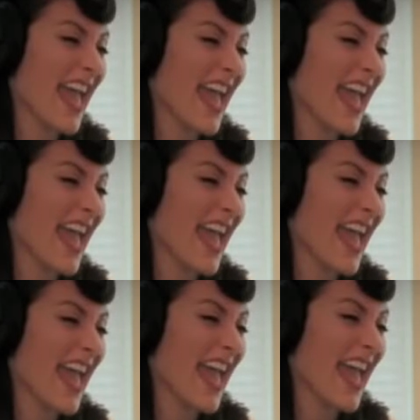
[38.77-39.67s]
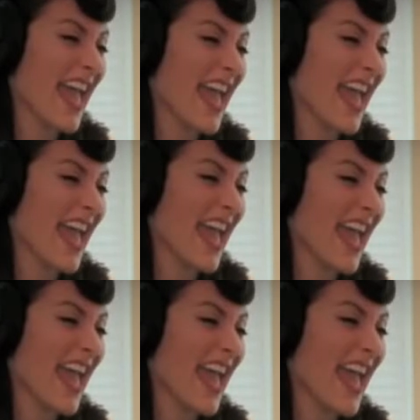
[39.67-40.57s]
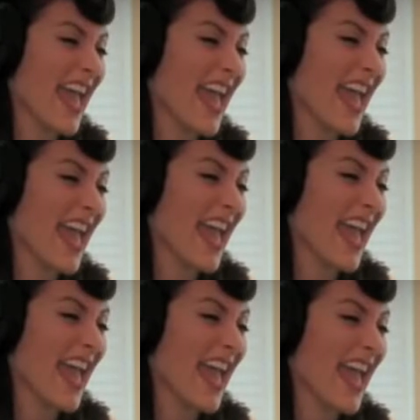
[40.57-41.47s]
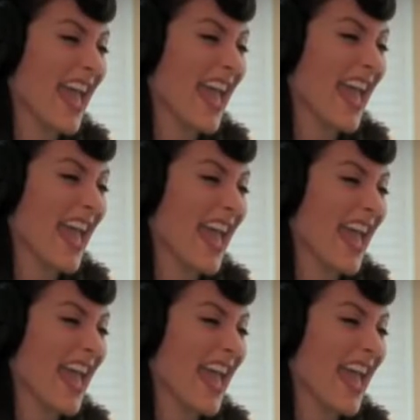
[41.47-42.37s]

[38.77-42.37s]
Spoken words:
No words are spoken by the person on screen.